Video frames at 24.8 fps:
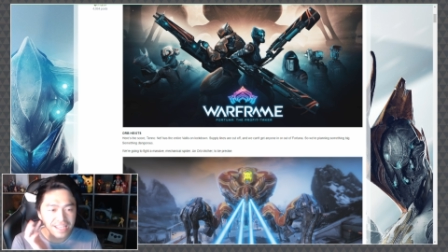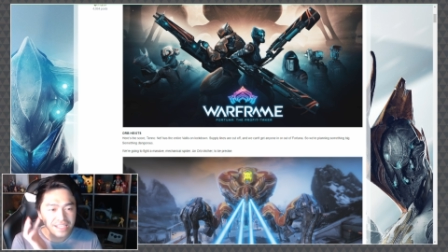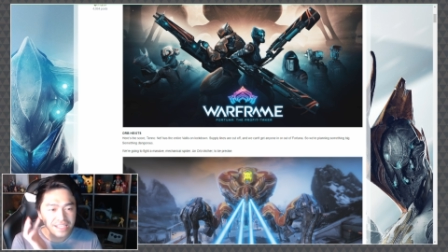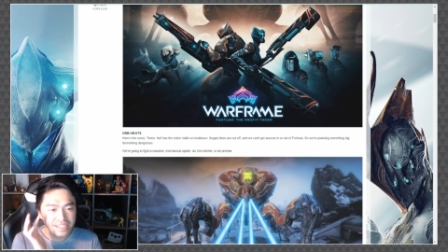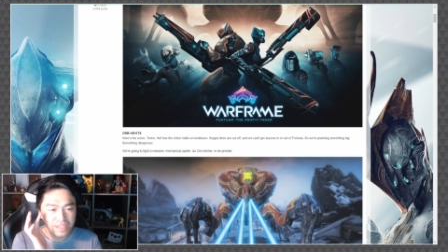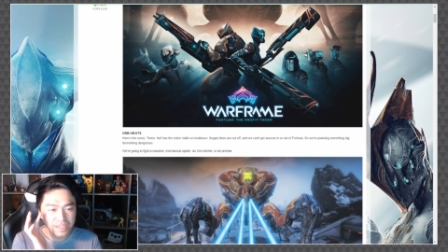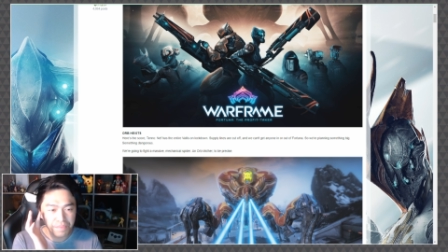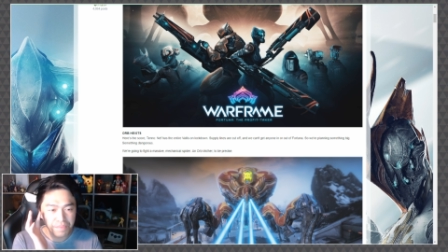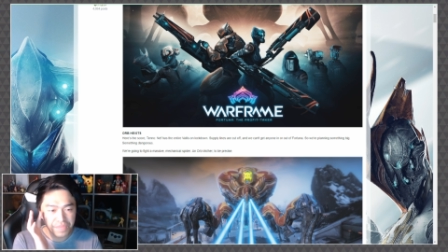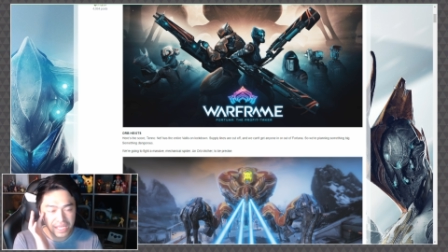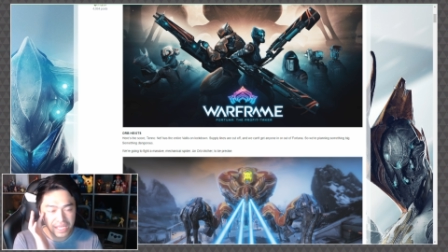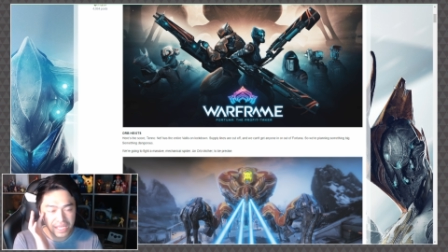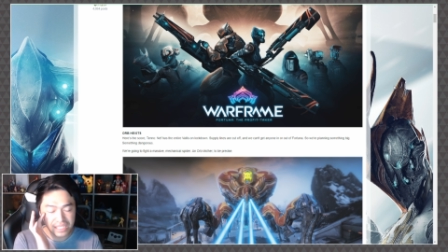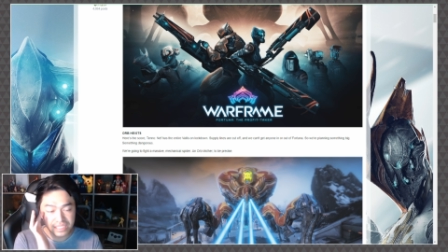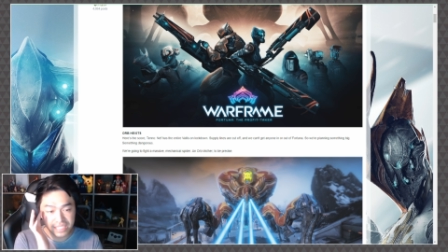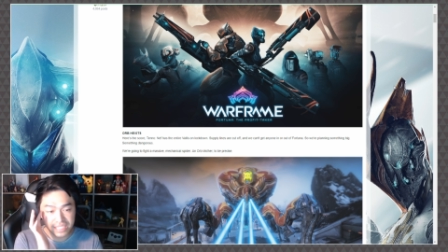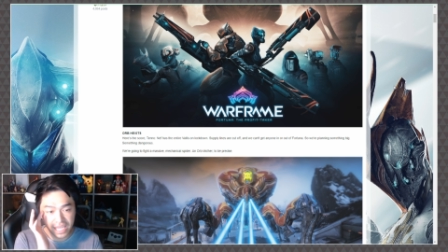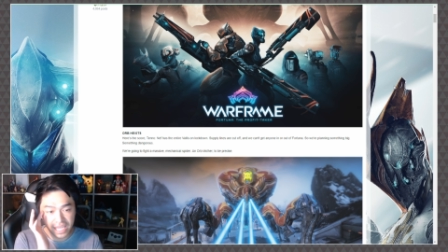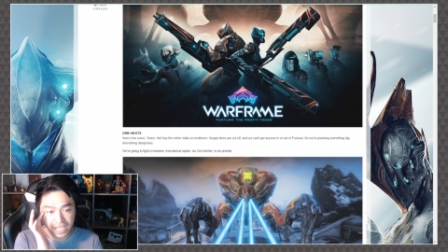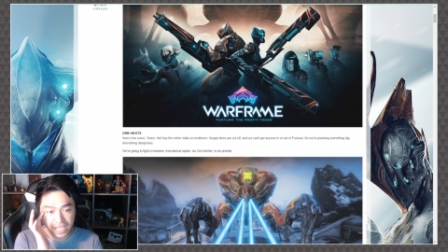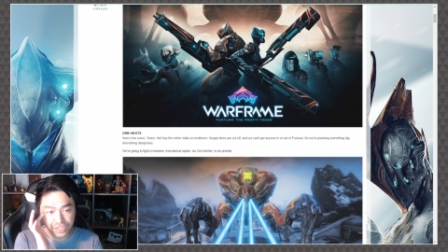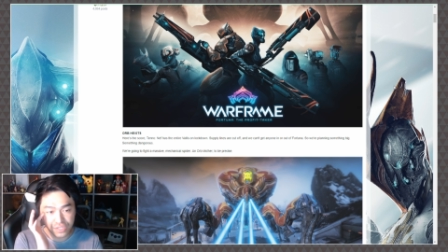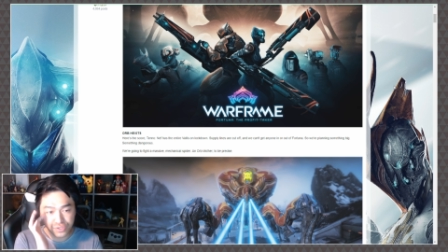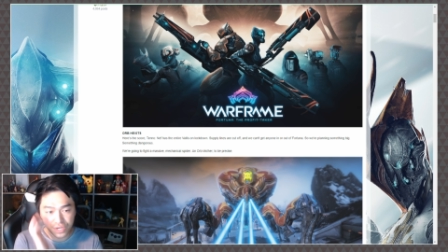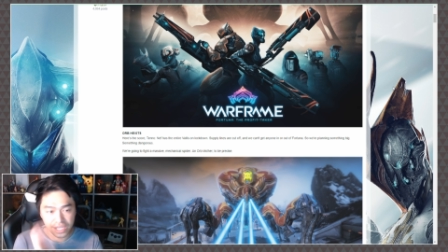something
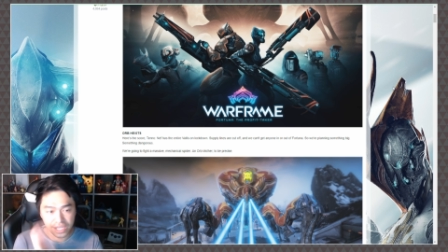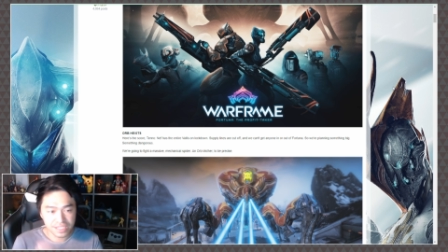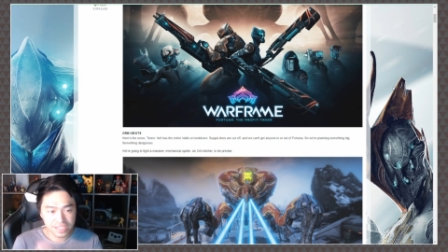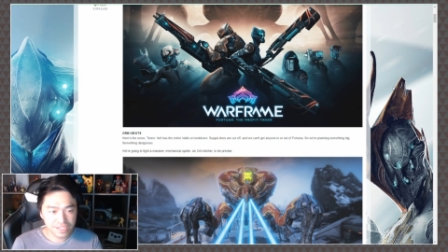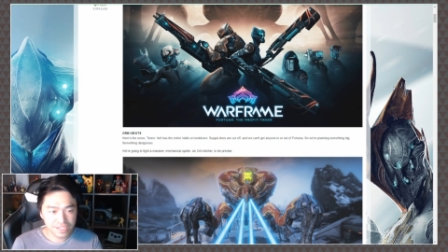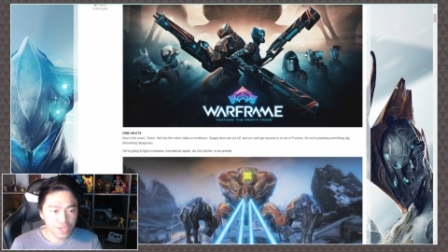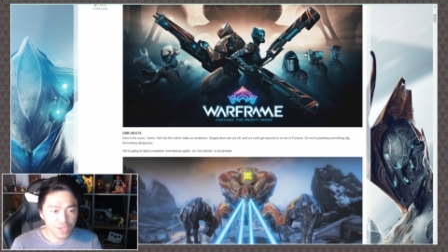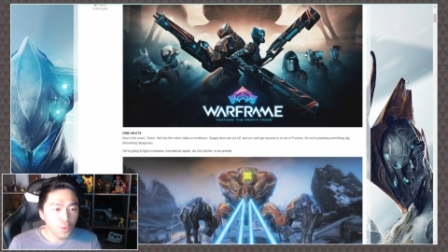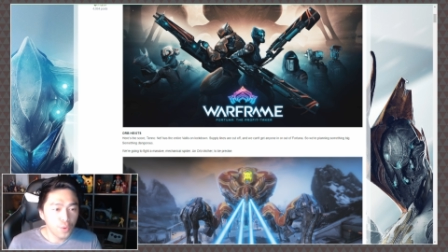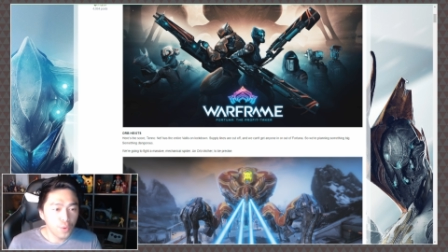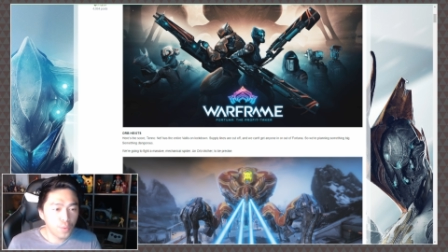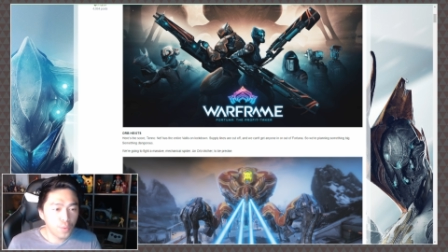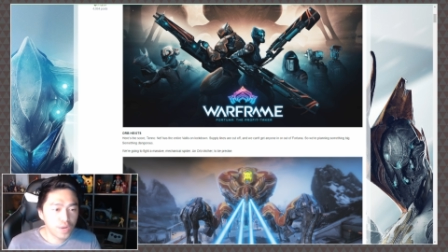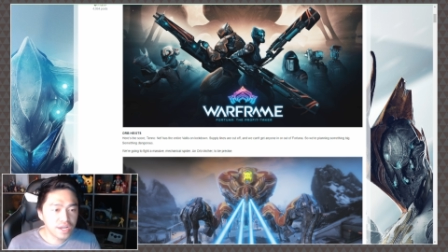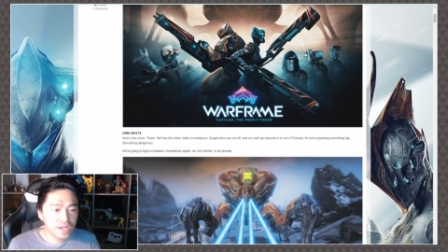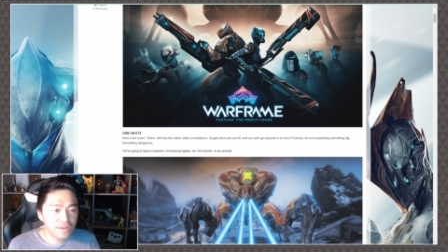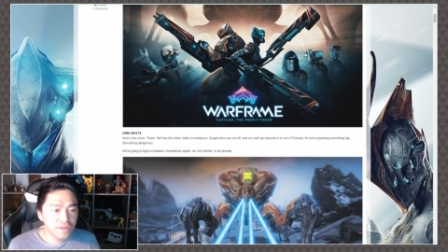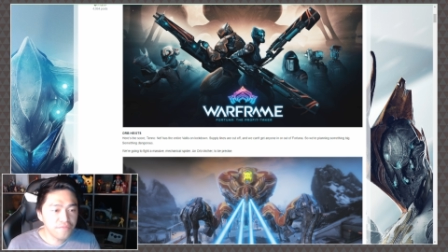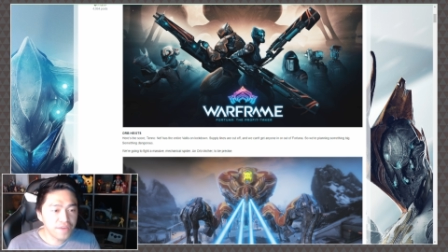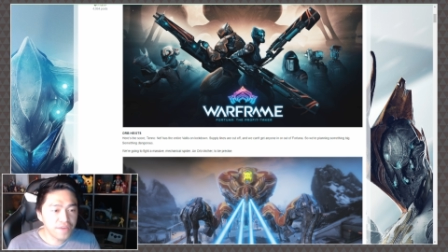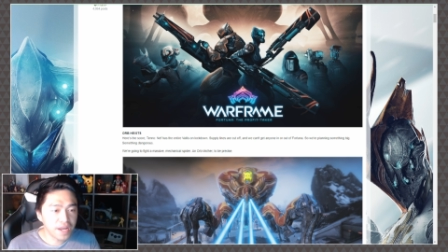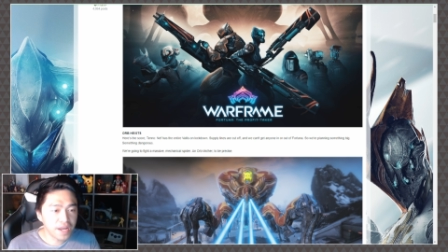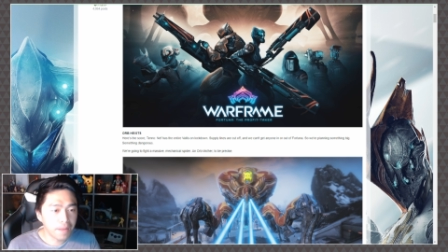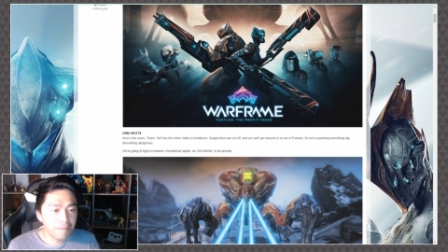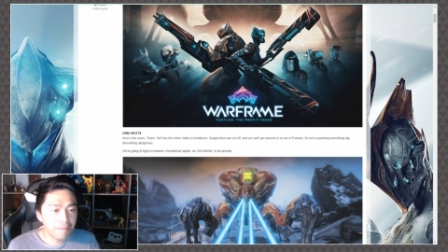dangerous. We're gonna
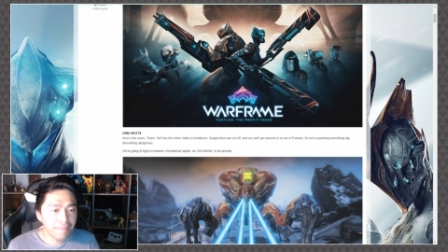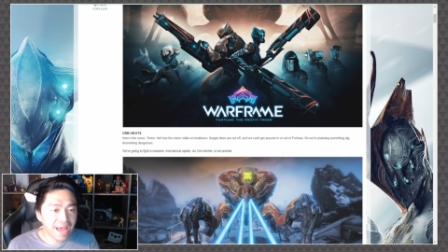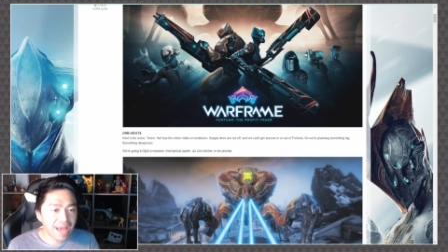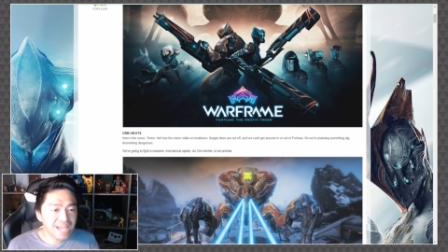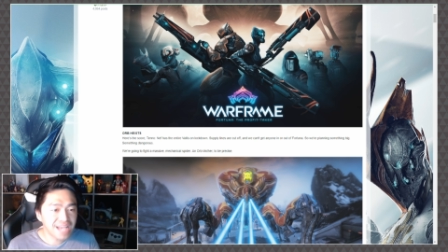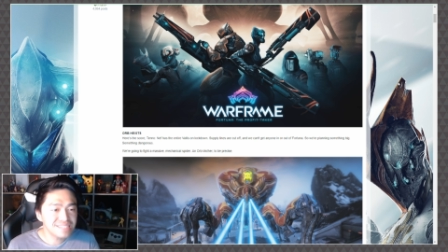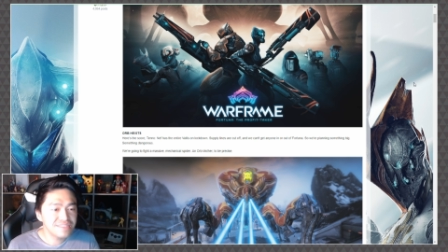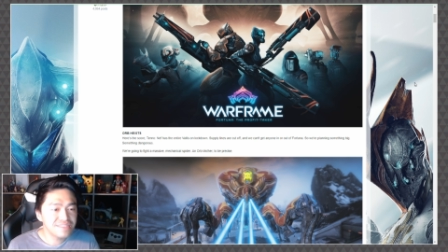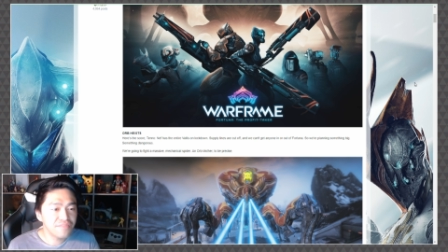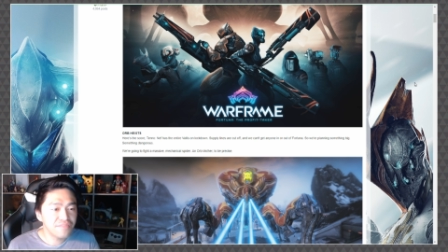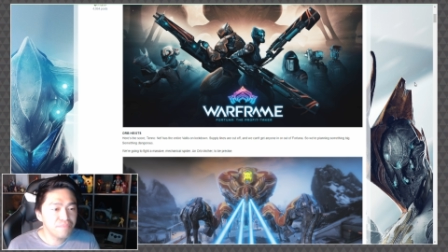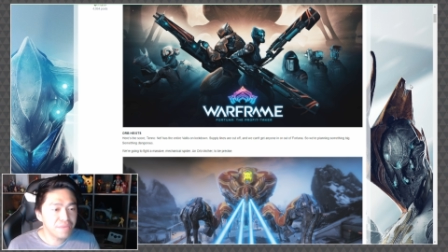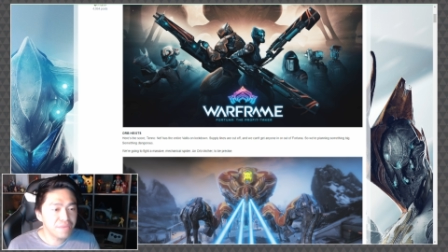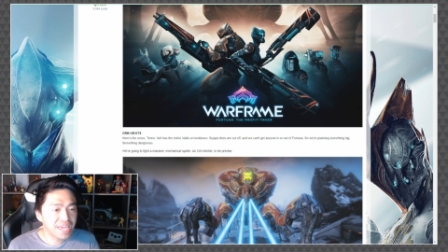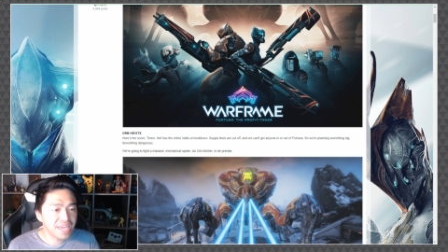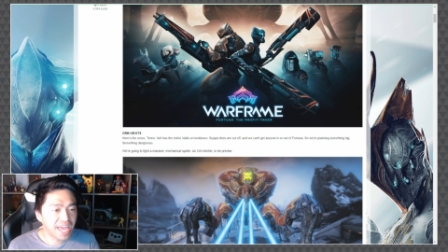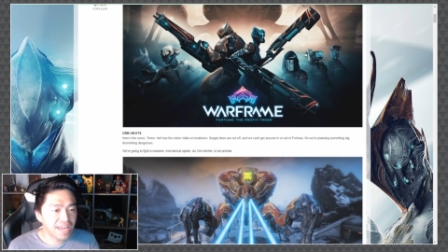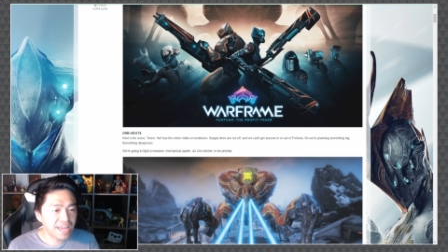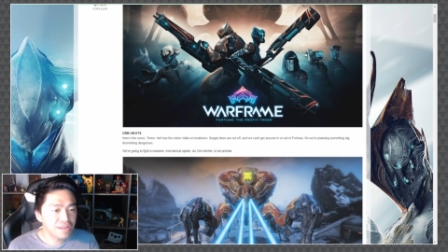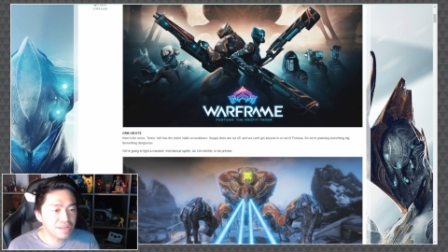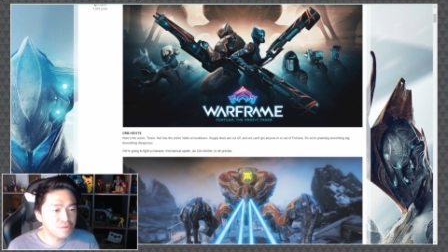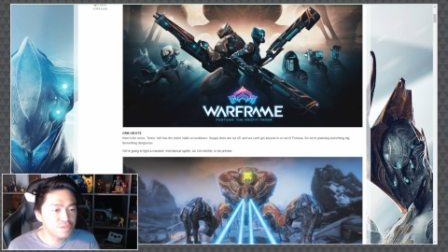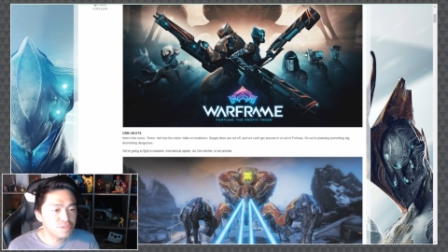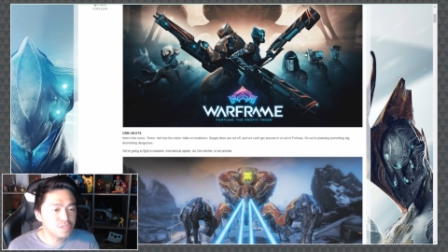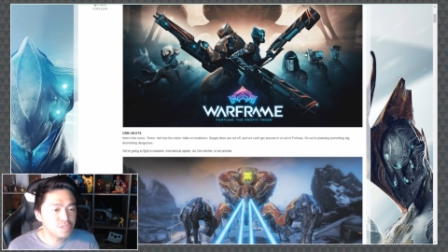fight a massive
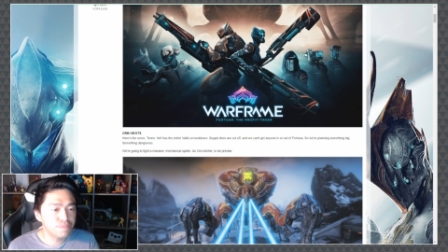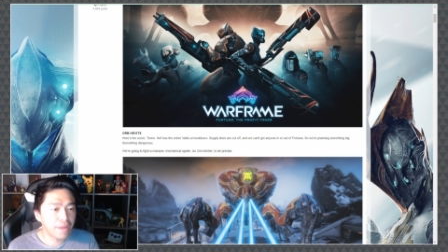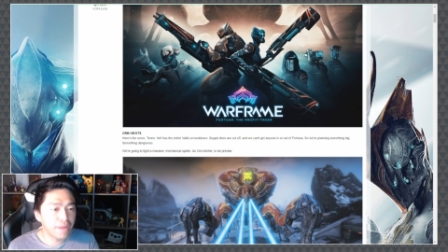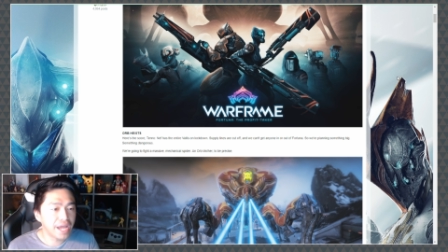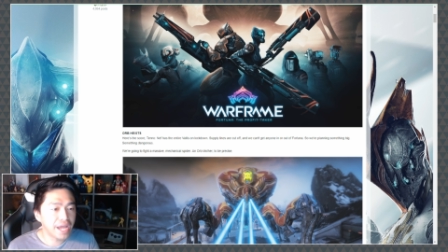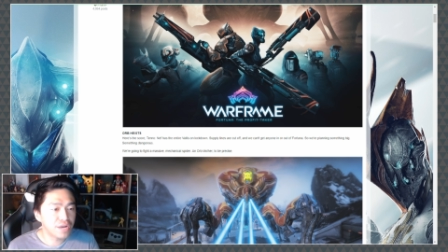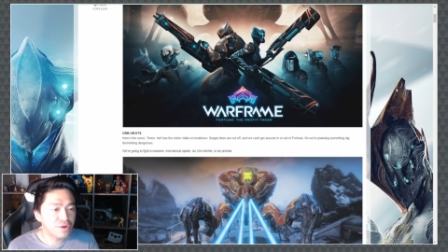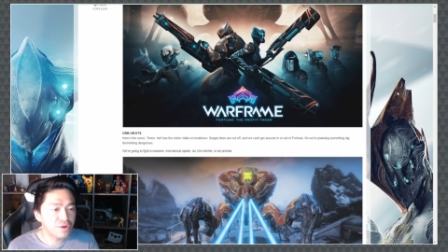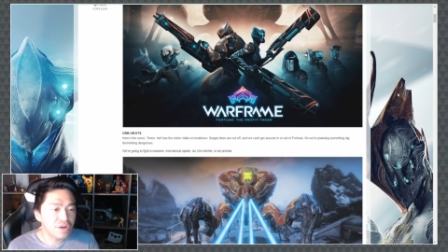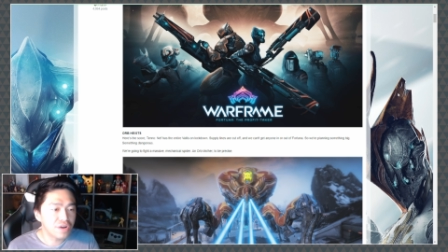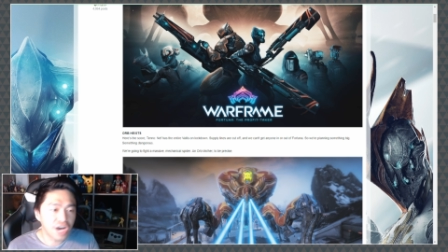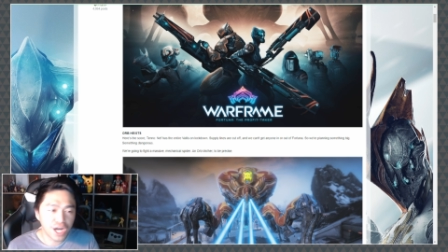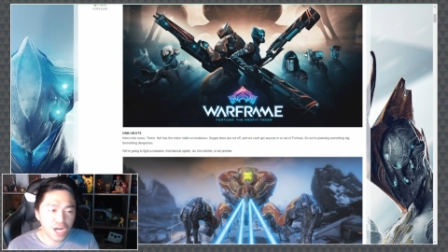mechanical spider,